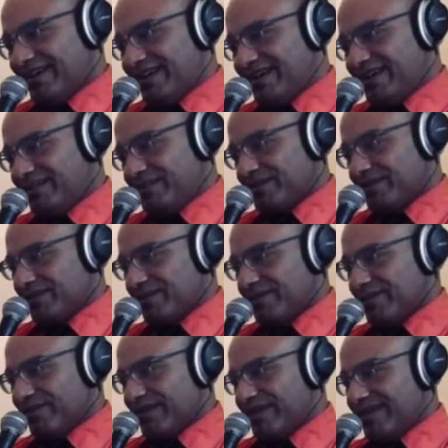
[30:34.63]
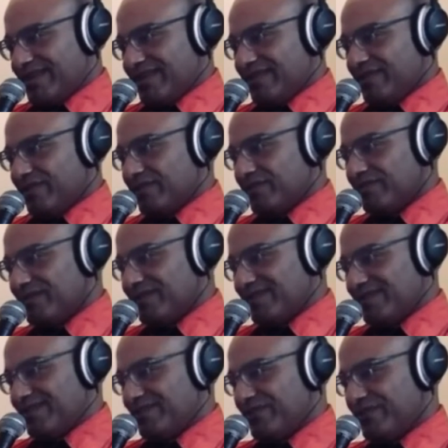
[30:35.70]
"I'm sorry about that," Luke admitted,
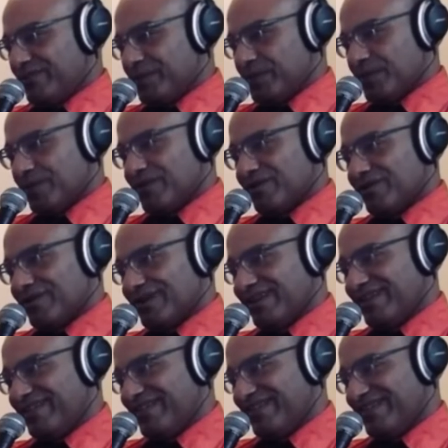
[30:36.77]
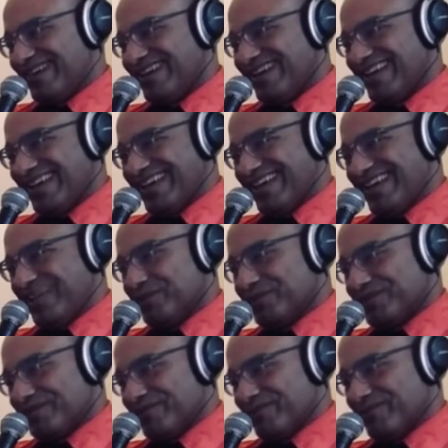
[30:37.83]
wishing heartily he were
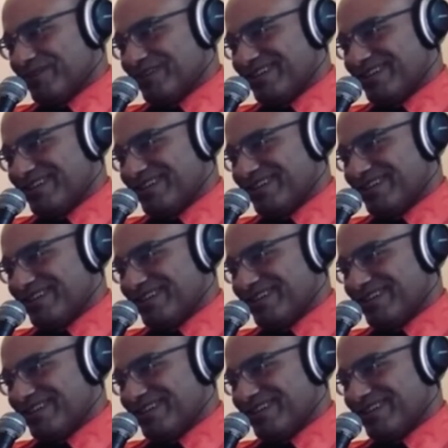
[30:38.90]
somewhere